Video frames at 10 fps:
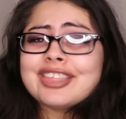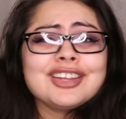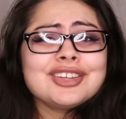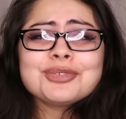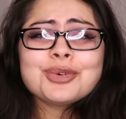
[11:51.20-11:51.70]

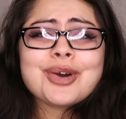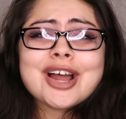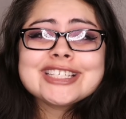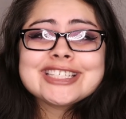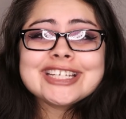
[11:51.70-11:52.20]
Thank you for
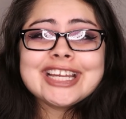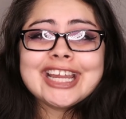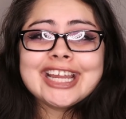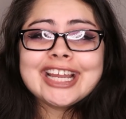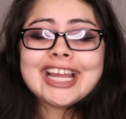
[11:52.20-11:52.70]

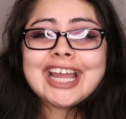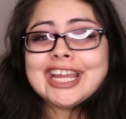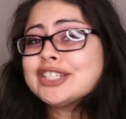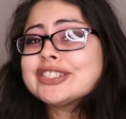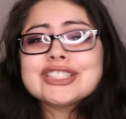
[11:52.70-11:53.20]
watching.
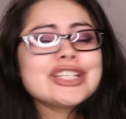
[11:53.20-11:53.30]
And